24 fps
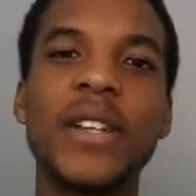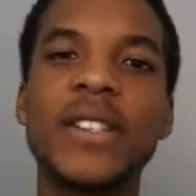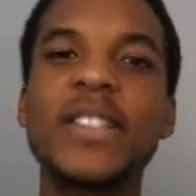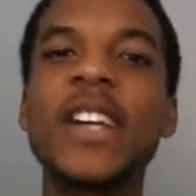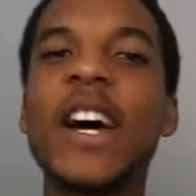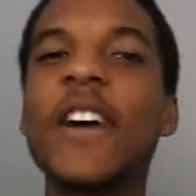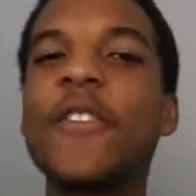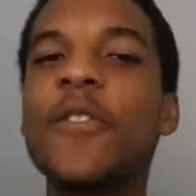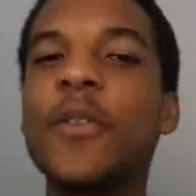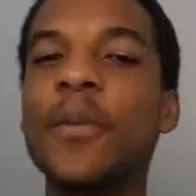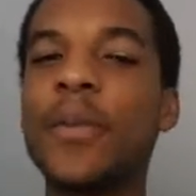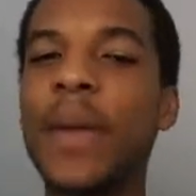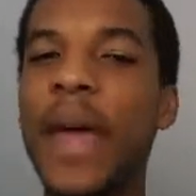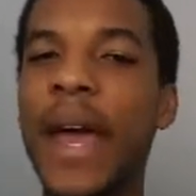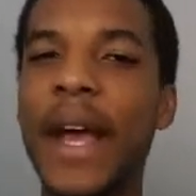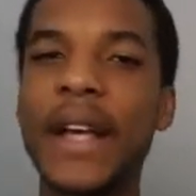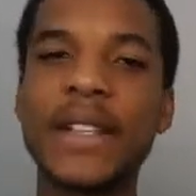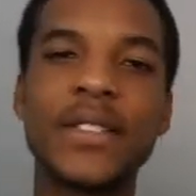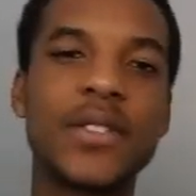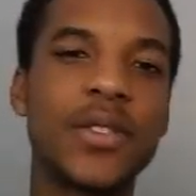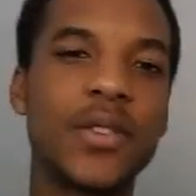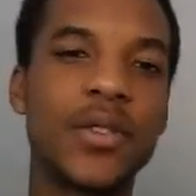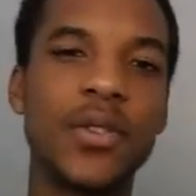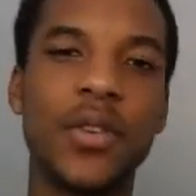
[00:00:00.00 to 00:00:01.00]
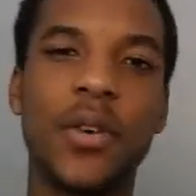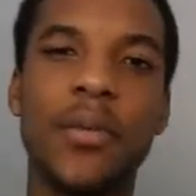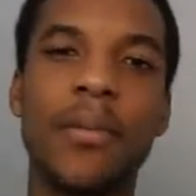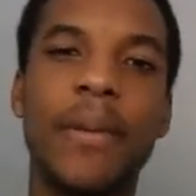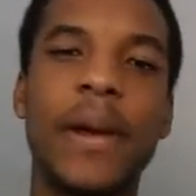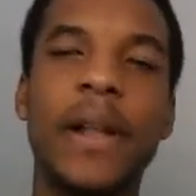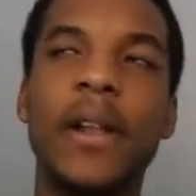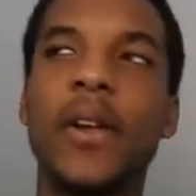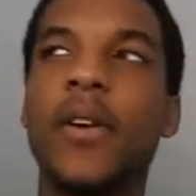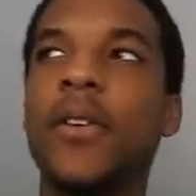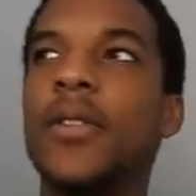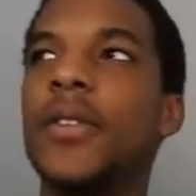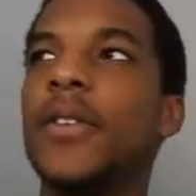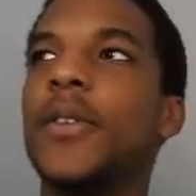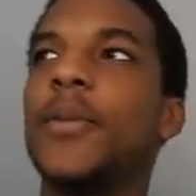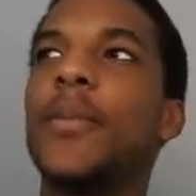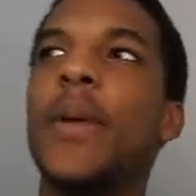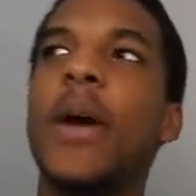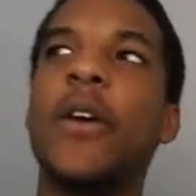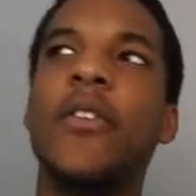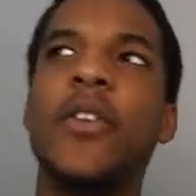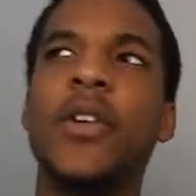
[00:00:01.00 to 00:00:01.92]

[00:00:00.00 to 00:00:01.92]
Aside from the Escanor and Meliodas bit,